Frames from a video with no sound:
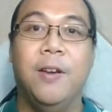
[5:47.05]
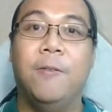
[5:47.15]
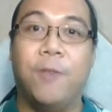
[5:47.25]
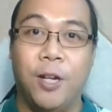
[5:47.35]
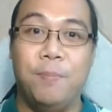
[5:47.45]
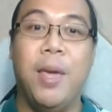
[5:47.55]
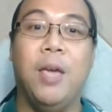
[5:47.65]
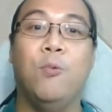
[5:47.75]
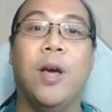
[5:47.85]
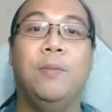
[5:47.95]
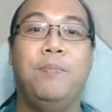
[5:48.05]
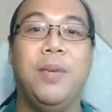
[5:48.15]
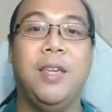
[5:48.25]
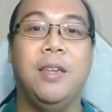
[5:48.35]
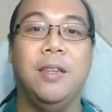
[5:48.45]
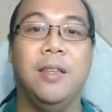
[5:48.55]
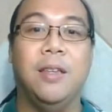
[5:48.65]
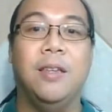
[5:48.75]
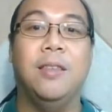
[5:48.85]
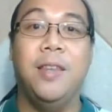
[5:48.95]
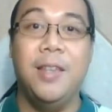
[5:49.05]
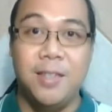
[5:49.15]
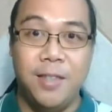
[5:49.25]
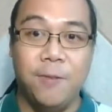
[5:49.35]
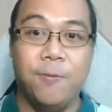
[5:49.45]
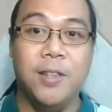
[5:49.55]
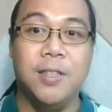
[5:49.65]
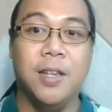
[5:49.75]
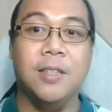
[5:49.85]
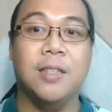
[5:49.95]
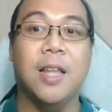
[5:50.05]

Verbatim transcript: for it may well be these differences